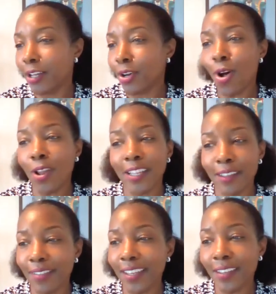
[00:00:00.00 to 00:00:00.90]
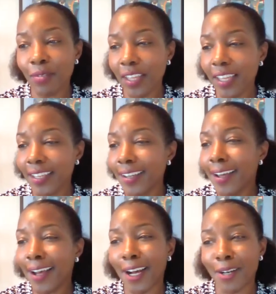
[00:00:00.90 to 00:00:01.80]
calling a thing a thing,
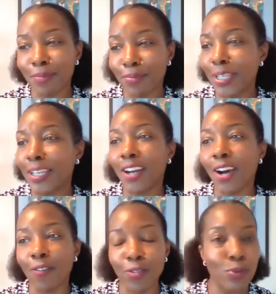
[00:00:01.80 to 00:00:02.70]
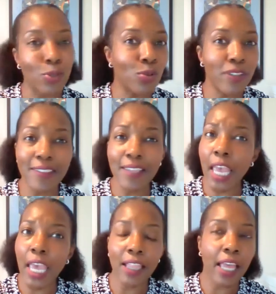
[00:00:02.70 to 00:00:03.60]
um, being comfortable with
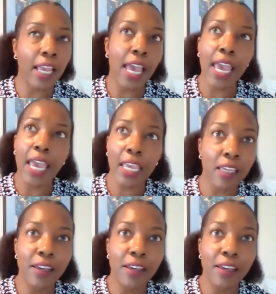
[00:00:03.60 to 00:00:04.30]
saying like, hey,